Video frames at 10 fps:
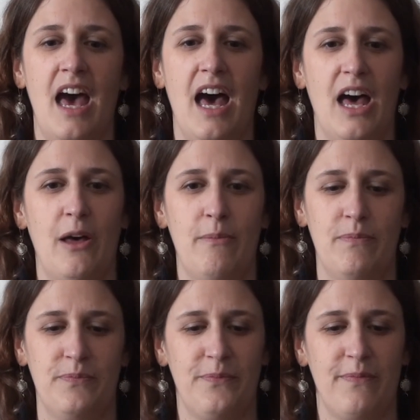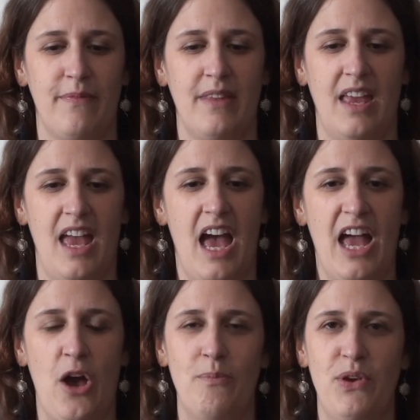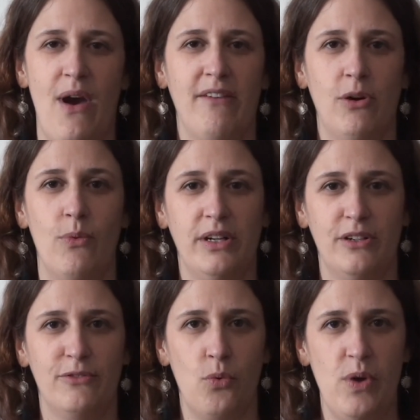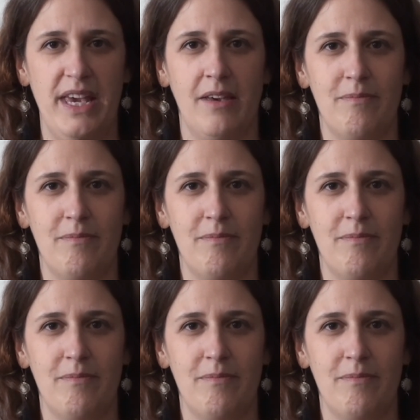I hope you have a wonderful week.